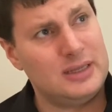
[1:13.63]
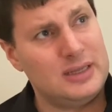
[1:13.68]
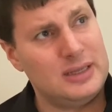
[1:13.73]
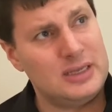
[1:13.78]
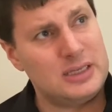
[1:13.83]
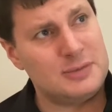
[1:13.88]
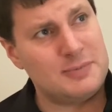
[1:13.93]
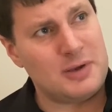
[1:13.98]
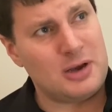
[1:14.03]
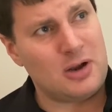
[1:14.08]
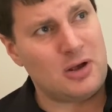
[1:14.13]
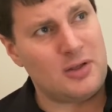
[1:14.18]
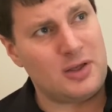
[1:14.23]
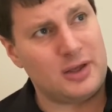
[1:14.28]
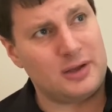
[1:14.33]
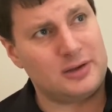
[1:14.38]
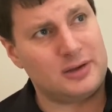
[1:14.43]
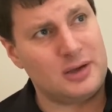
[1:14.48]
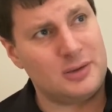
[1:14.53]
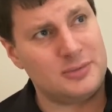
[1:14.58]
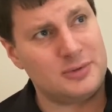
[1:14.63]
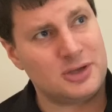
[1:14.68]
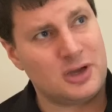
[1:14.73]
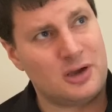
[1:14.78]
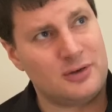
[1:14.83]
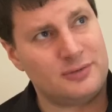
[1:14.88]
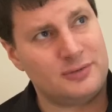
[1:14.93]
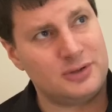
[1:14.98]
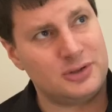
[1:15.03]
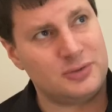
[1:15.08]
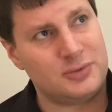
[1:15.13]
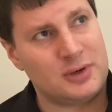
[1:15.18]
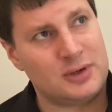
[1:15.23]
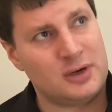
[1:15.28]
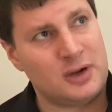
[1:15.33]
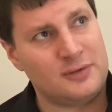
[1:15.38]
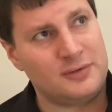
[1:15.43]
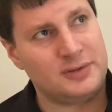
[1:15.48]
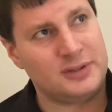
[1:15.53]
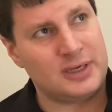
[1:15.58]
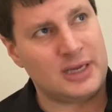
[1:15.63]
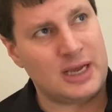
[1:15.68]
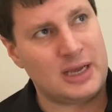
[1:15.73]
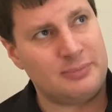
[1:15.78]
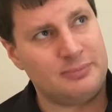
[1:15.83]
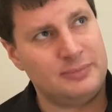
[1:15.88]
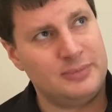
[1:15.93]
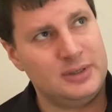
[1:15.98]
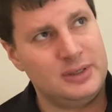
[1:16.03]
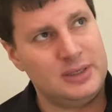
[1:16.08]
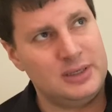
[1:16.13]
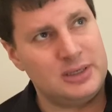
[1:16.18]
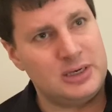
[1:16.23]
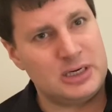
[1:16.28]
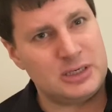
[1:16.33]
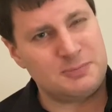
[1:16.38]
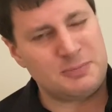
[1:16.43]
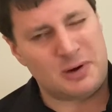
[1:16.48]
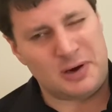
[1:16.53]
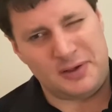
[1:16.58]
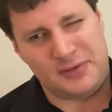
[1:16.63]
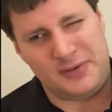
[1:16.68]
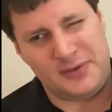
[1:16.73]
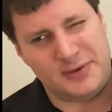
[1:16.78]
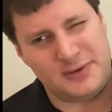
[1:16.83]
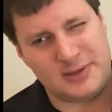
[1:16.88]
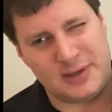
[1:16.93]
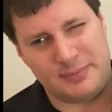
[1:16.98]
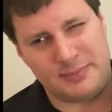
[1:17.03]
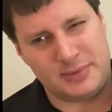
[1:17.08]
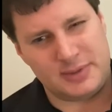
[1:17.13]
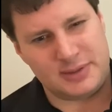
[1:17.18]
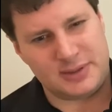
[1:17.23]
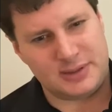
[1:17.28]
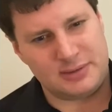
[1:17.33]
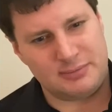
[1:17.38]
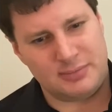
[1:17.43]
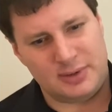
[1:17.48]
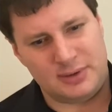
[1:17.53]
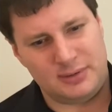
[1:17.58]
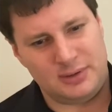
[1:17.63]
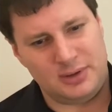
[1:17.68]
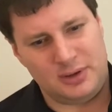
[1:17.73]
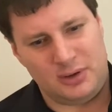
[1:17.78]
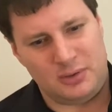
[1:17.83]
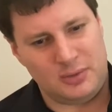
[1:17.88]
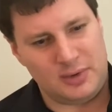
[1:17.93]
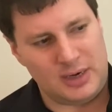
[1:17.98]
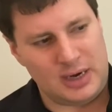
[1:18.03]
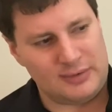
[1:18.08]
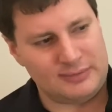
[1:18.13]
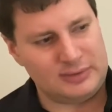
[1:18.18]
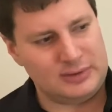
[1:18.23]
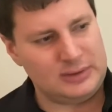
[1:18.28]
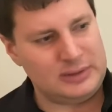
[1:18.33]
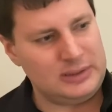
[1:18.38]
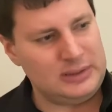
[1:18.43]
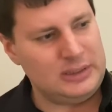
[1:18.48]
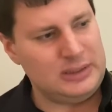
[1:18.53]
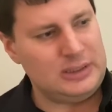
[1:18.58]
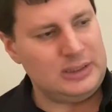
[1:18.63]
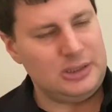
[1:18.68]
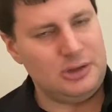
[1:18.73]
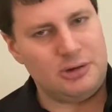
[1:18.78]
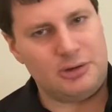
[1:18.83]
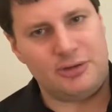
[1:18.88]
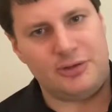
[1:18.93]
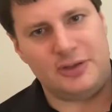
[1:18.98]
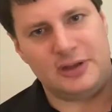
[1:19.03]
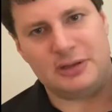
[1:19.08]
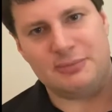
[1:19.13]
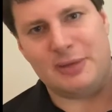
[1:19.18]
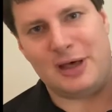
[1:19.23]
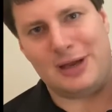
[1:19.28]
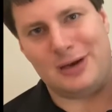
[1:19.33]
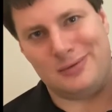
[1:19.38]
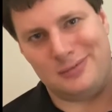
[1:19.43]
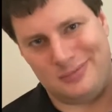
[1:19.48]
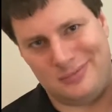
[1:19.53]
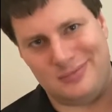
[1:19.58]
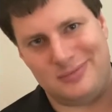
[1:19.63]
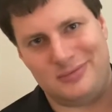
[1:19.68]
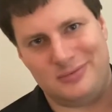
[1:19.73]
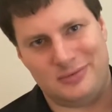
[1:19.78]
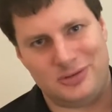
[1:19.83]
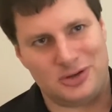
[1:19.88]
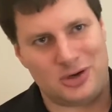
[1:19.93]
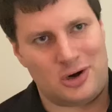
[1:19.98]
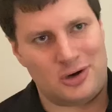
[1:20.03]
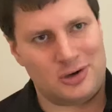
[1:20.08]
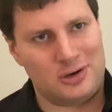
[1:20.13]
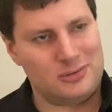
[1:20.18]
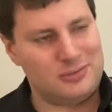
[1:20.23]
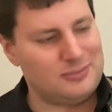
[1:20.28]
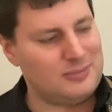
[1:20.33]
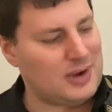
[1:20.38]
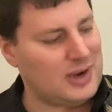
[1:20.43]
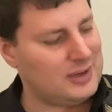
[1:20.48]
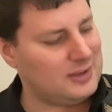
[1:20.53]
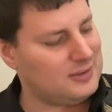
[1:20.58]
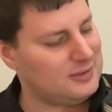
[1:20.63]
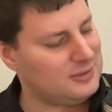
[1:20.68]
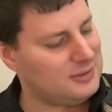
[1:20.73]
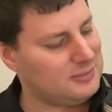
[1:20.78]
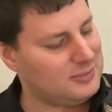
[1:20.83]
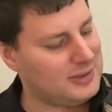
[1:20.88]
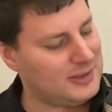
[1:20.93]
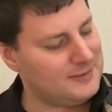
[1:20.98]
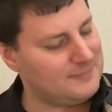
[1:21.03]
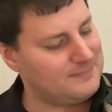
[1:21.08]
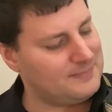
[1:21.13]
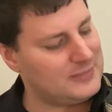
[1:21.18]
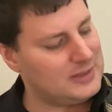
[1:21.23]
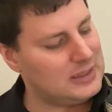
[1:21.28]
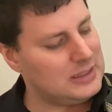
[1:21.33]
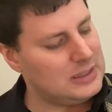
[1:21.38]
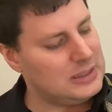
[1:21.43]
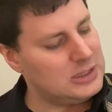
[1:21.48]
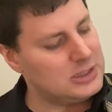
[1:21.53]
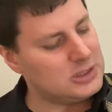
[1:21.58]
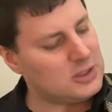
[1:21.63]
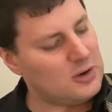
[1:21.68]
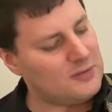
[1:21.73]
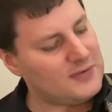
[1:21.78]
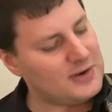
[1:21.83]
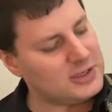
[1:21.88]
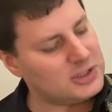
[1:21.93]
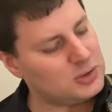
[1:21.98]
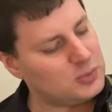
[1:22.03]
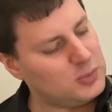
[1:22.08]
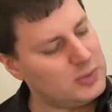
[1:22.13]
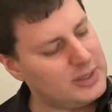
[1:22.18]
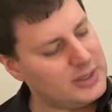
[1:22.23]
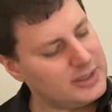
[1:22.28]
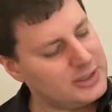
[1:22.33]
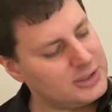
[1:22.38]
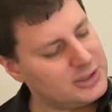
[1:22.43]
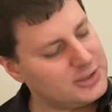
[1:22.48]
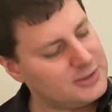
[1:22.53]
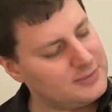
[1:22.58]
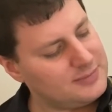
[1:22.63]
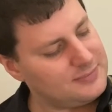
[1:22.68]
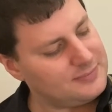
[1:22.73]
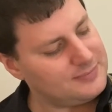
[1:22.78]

It's about all that comes off just right off top. There's probably things I'm missing, but whatever. You can think about it and jog your mind a little bit. So if I switch,